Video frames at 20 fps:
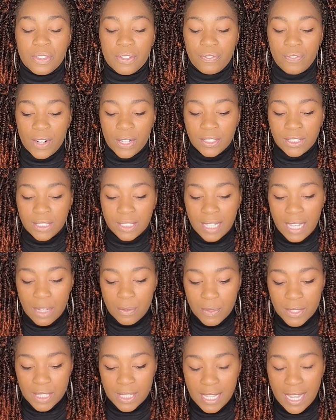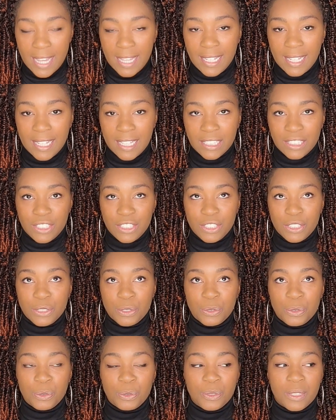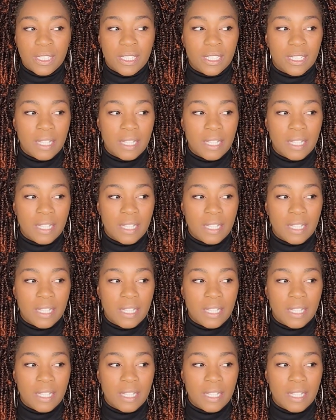first thing I would say is to